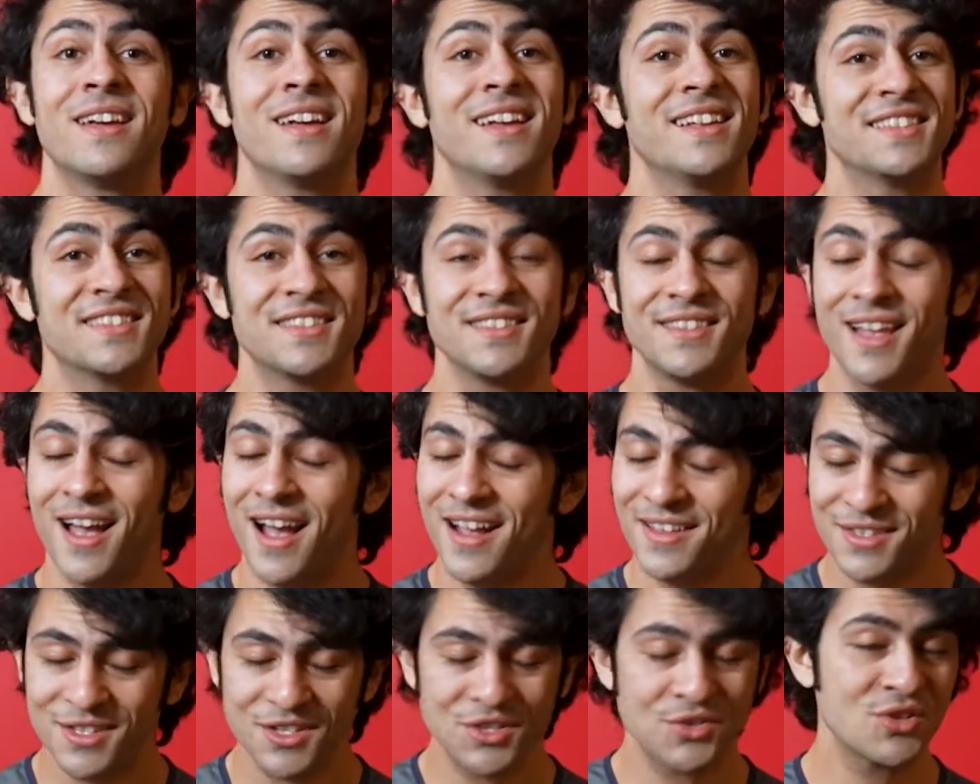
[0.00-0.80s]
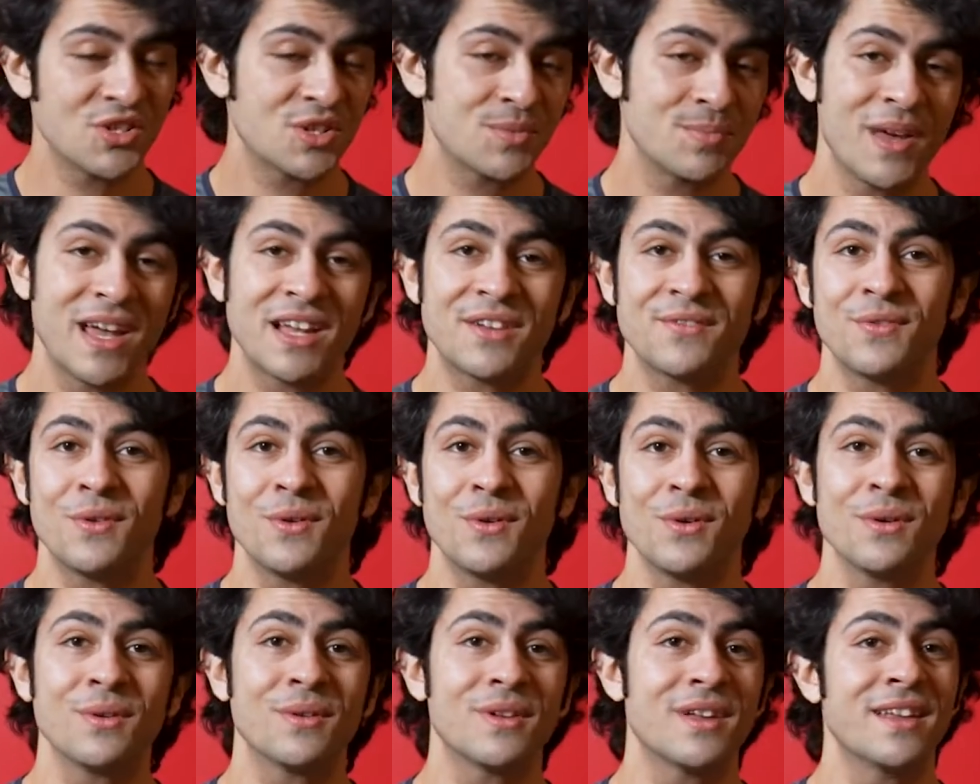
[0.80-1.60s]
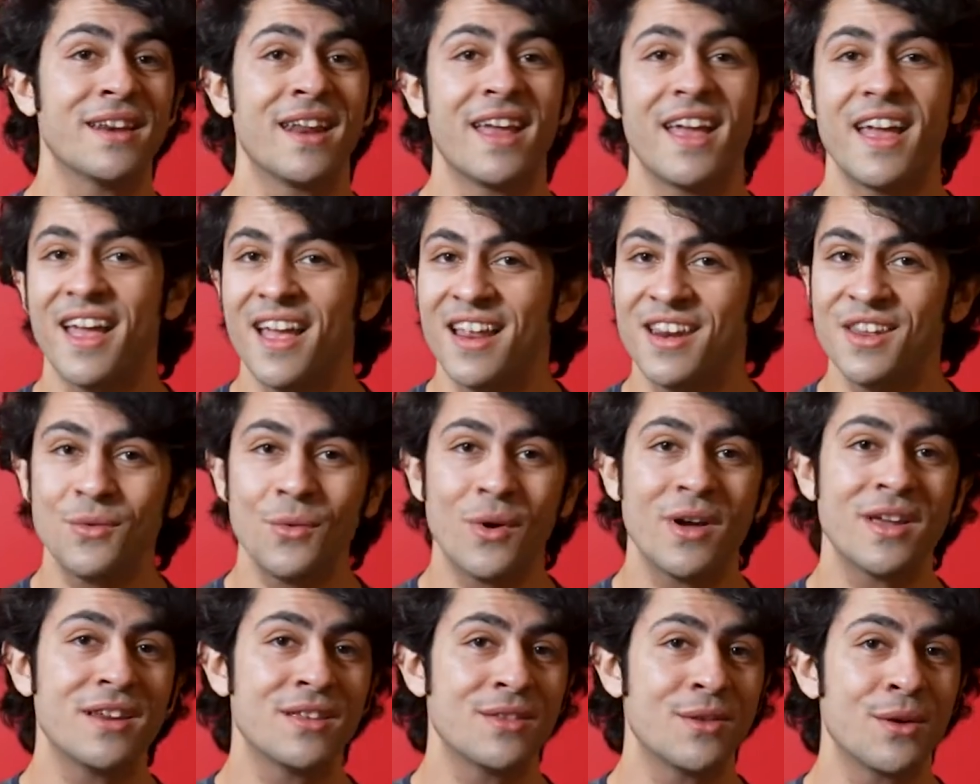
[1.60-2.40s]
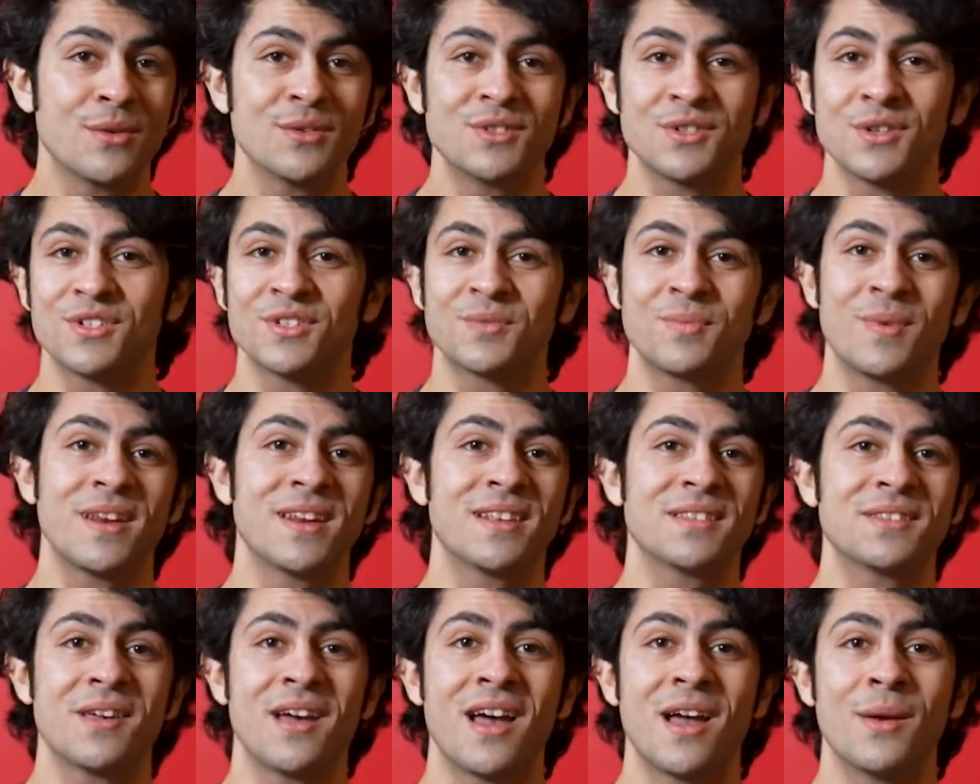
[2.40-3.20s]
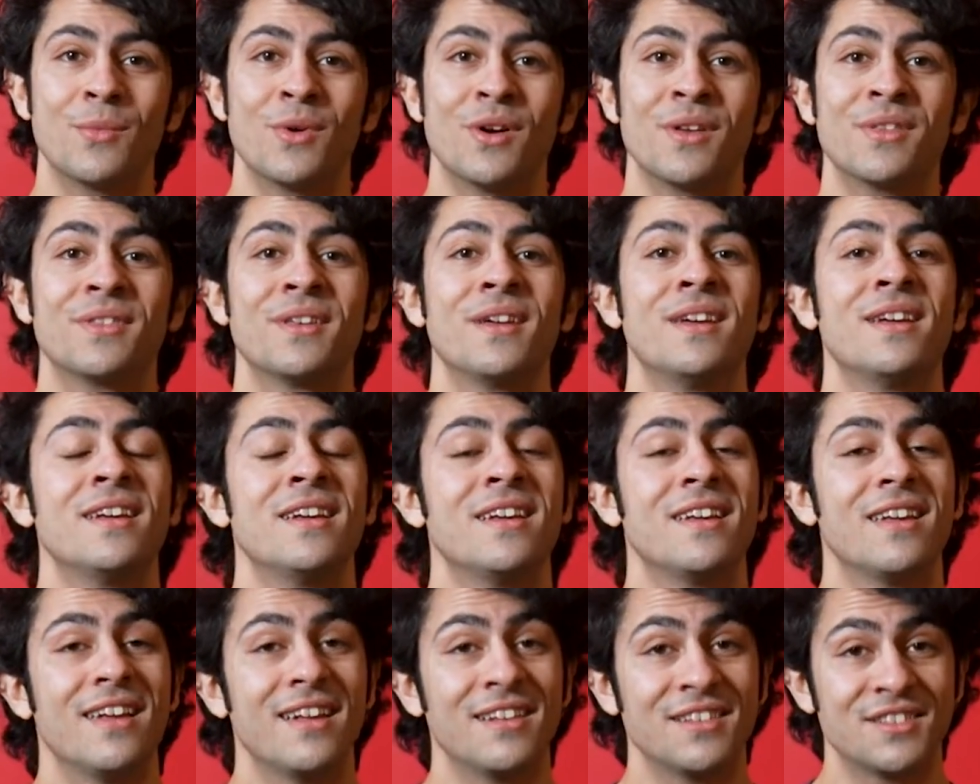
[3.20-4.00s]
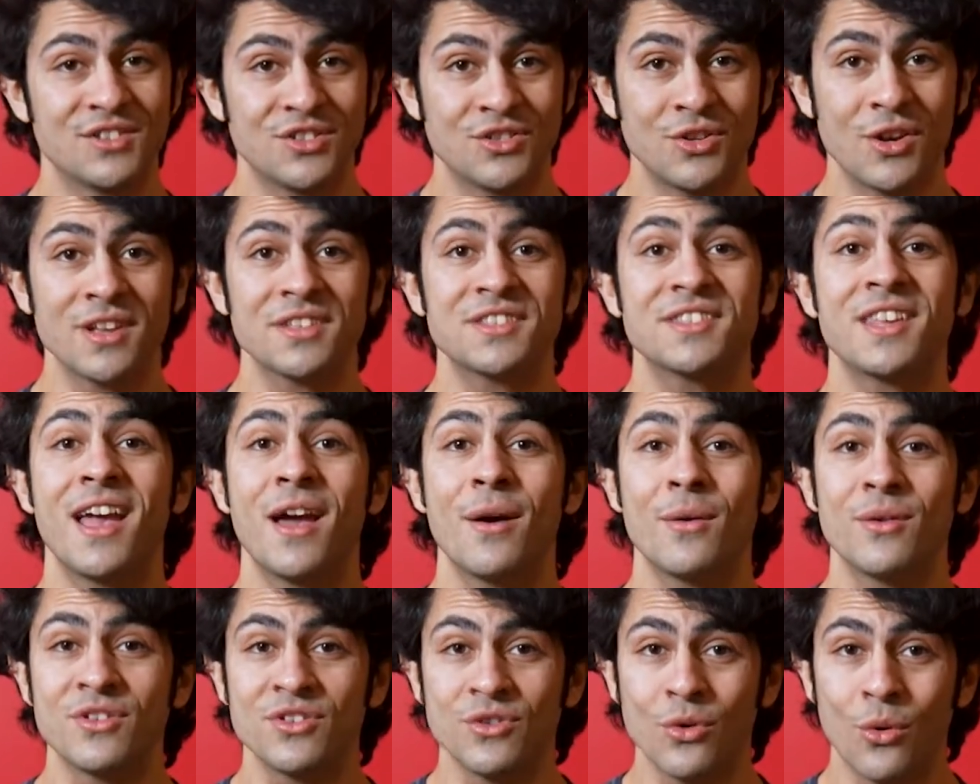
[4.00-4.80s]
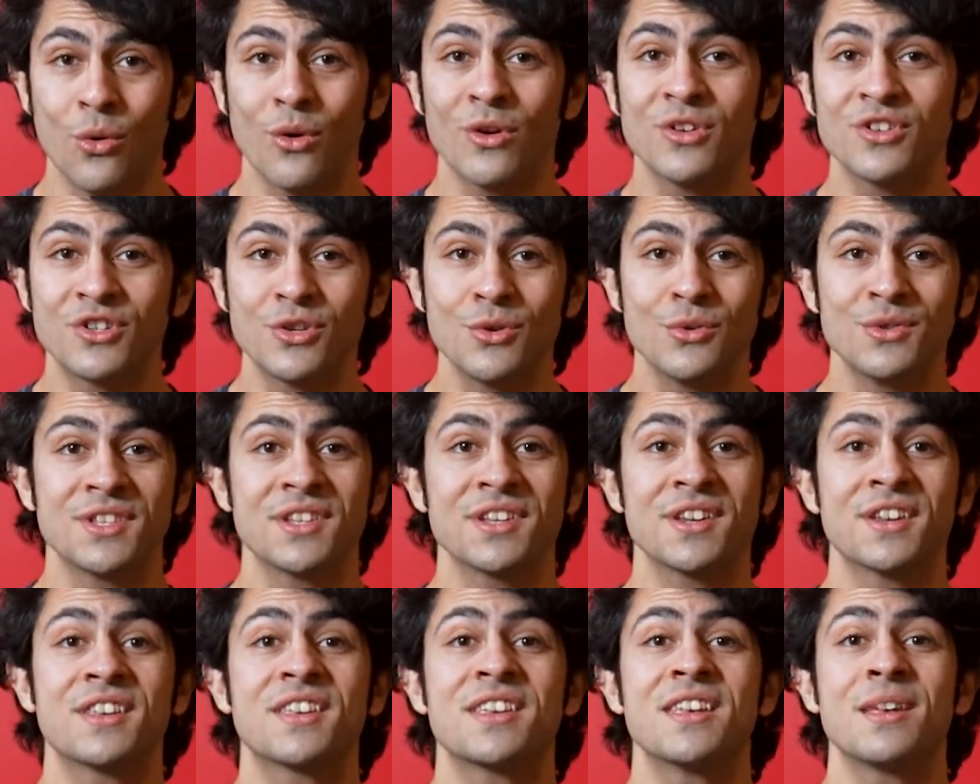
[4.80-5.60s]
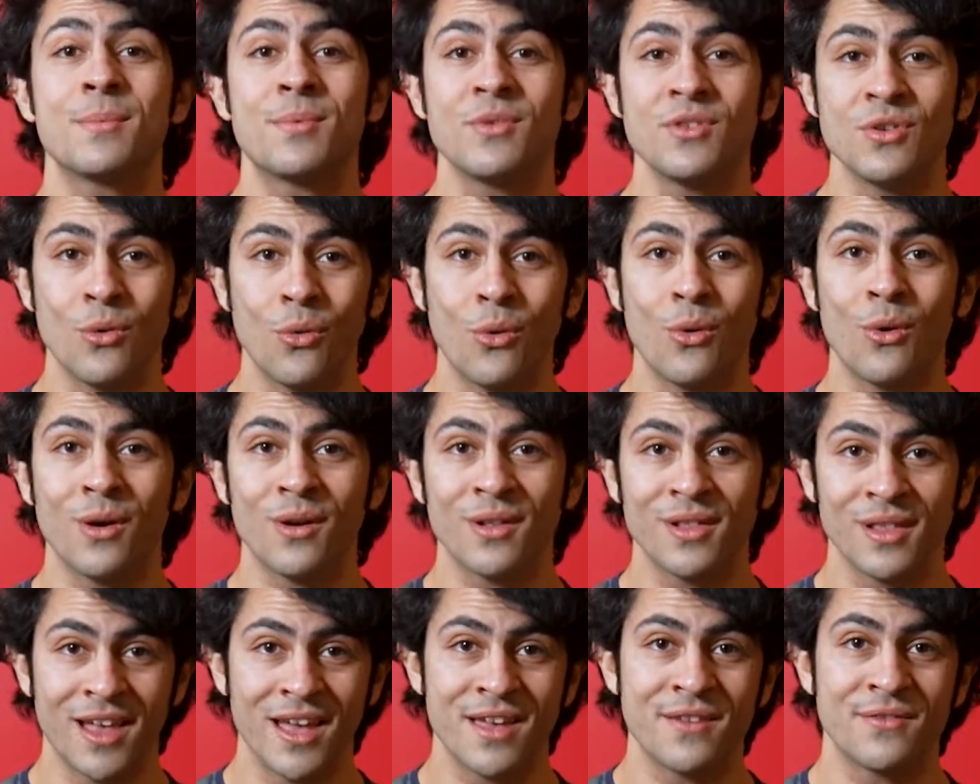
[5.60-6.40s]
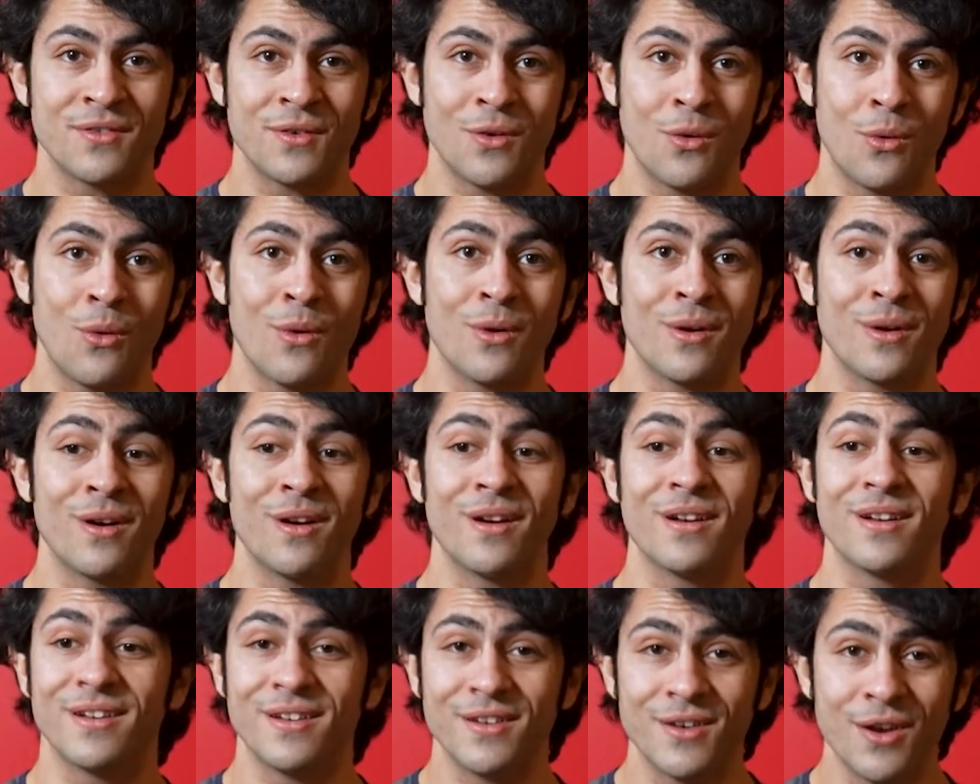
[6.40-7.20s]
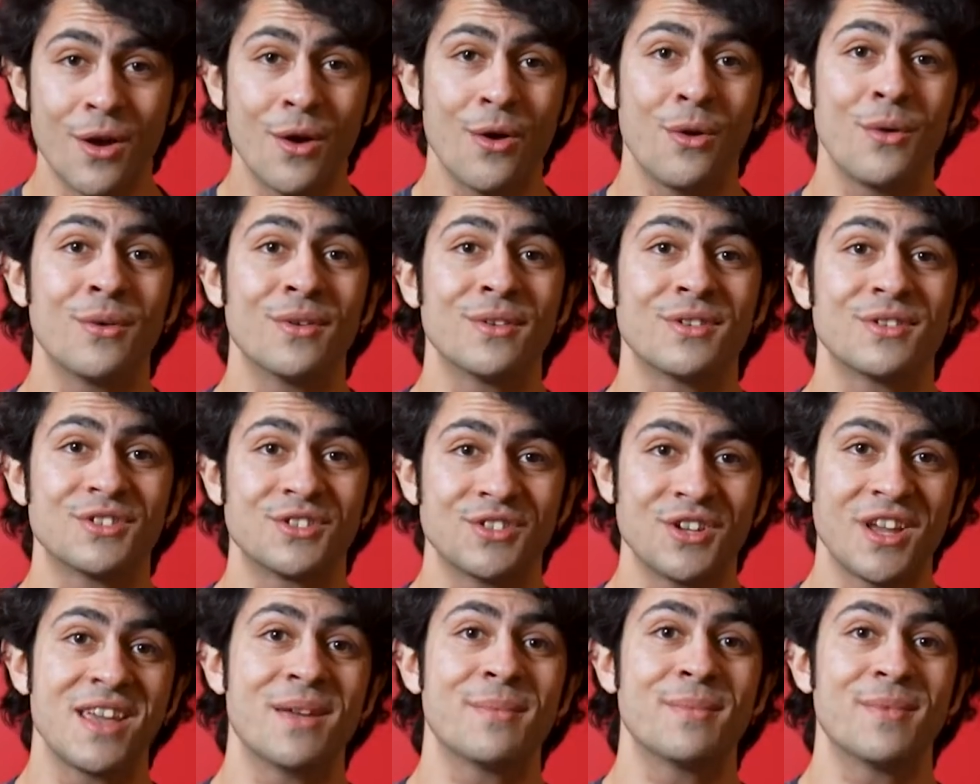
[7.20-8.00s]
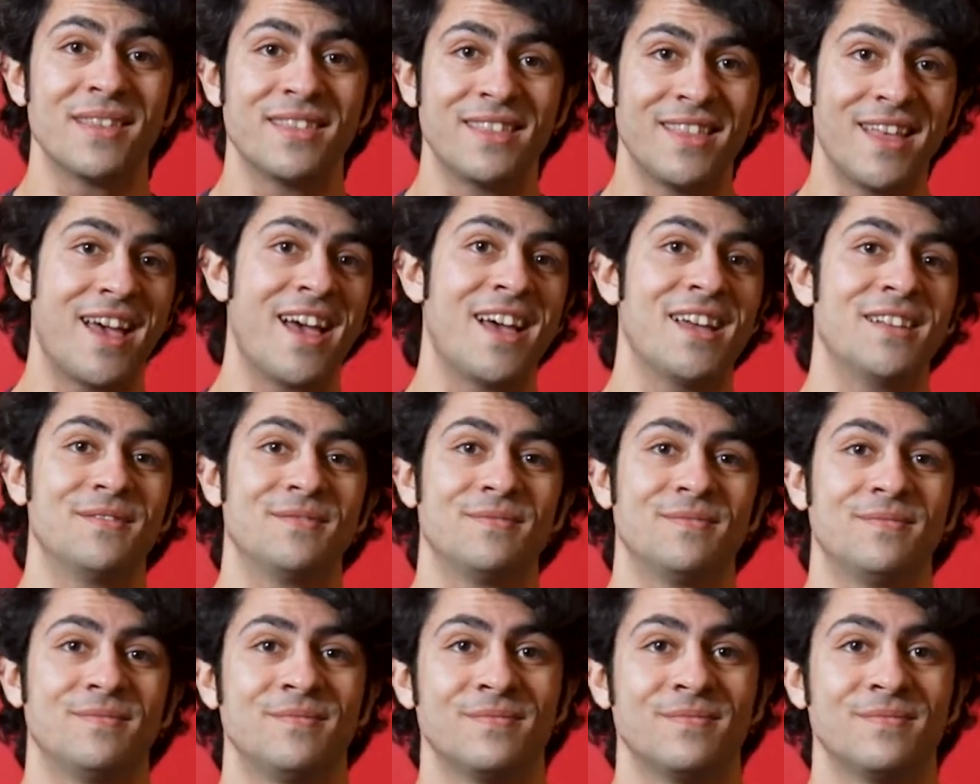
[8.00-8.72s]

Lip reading: It's not disrespectful in any way to those you're spending time with It's just how you're choosing to keep your life in order. No shame in that.